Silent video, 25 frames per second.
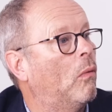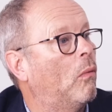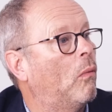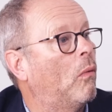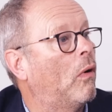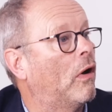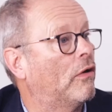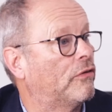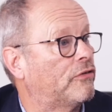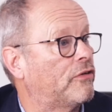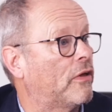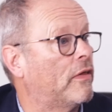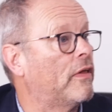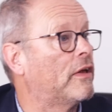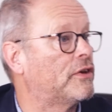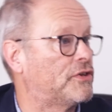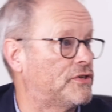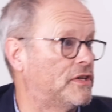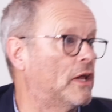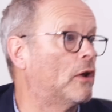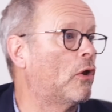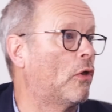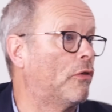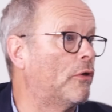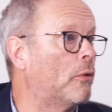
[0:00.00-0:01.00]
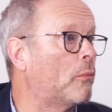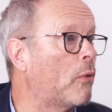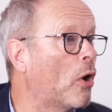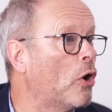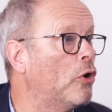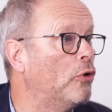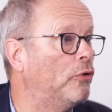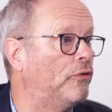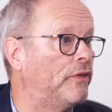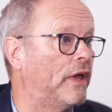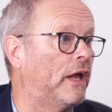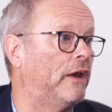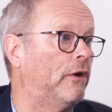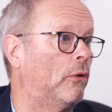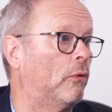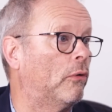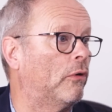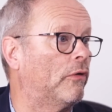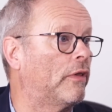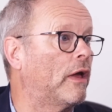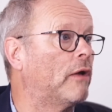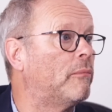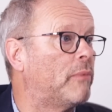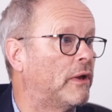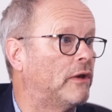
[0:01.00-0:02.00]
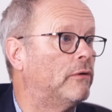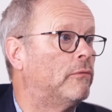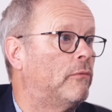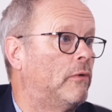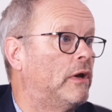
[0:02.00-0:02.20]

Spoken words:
What, so they're still on the road then, or they've been